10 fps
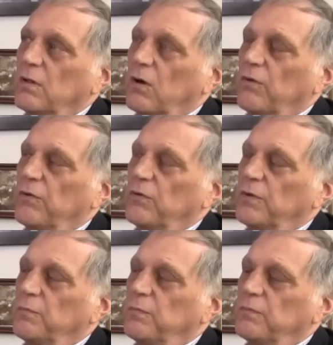although
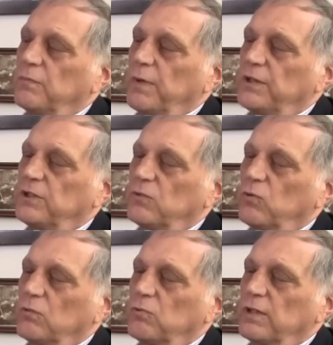the patient
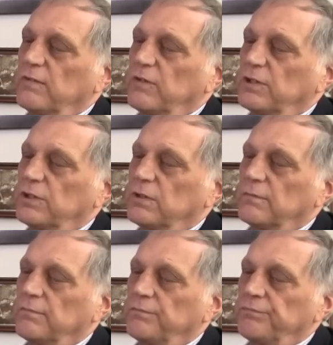work will give us
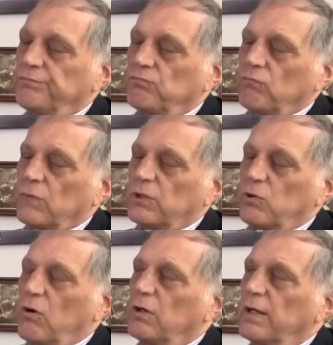
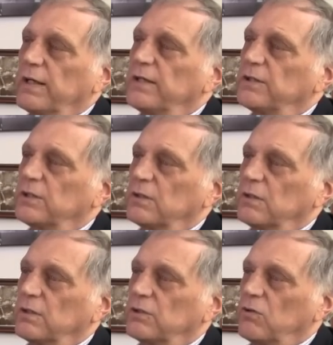strong hints
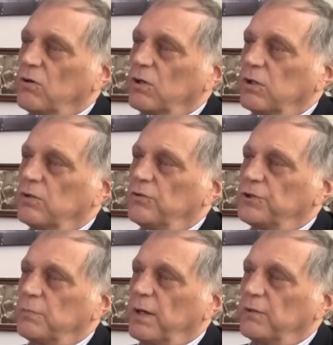and strong
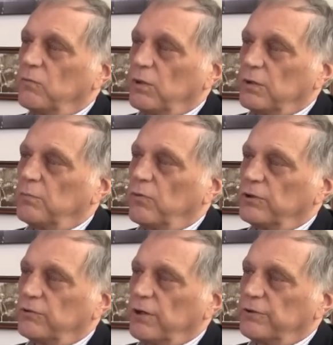clues about what the
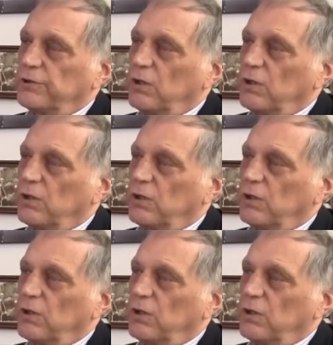important structures